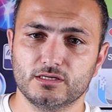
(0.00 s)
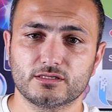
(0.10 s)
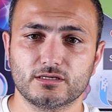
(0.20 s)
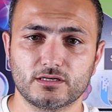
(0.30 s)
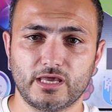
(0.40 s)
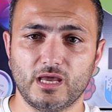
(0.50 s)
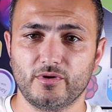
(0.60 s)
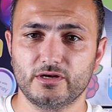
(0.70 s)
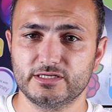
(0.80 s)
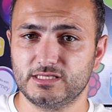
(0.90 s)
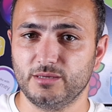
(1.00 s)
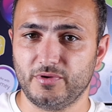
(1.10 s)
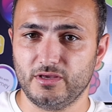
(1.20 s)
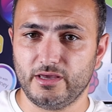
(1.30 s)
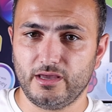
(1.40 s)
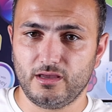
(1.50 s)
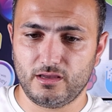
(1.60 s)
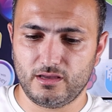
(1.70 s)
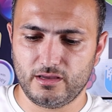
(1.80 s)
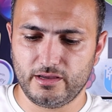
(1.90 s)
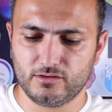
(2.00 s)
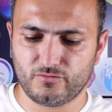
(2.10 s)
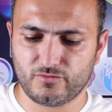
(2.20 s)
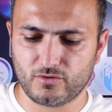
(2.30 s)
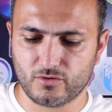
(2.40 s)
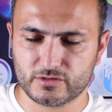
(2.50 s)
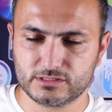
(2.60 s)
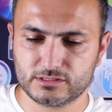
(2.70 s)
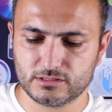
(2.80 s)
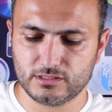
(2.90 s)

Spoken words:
The cable is TPA, and of course